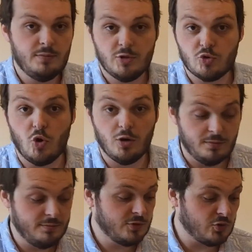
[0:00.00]

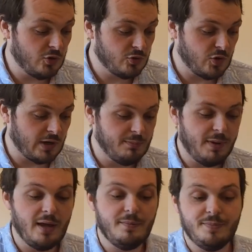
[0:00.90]
Strong drink,
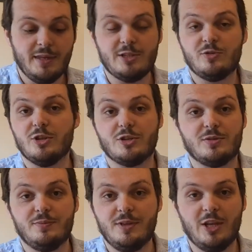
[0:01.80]
but it's just,
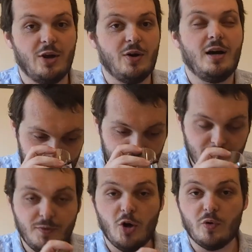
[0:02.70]
you know,
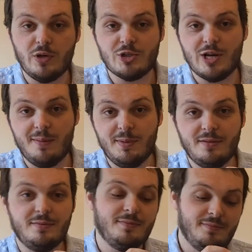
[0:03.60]
orange
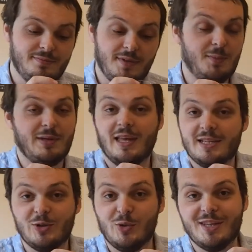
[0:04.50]
lemon. I mean,
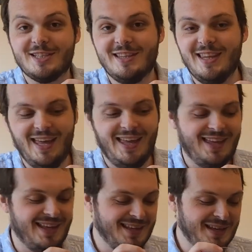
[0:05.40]
that's all that's in
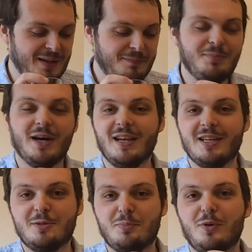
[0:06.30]
there. But I
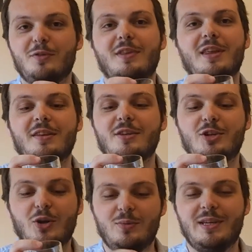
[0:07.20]
like to prove that you
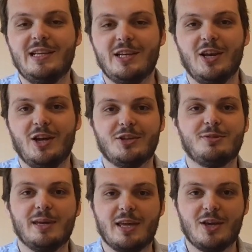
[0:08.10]
don't need a lot to
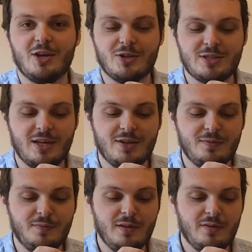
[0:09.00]
make a cocktail.
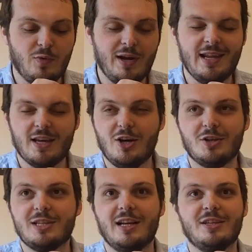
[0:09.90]
Really, a
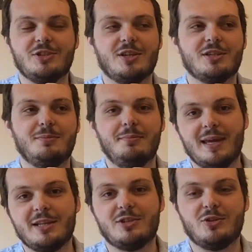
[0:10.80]
cocktail is just
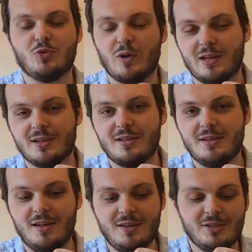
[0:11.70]
mixed drinks.
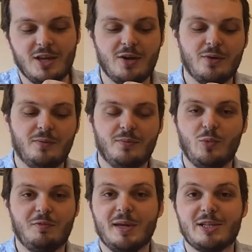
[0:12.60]
So
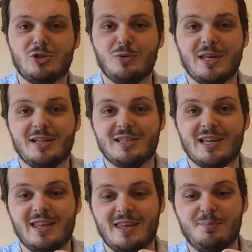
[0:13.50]
we've mixed two things
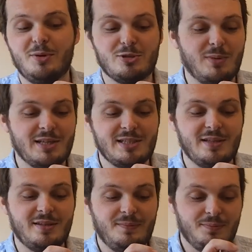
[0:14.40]
together, put some ice in,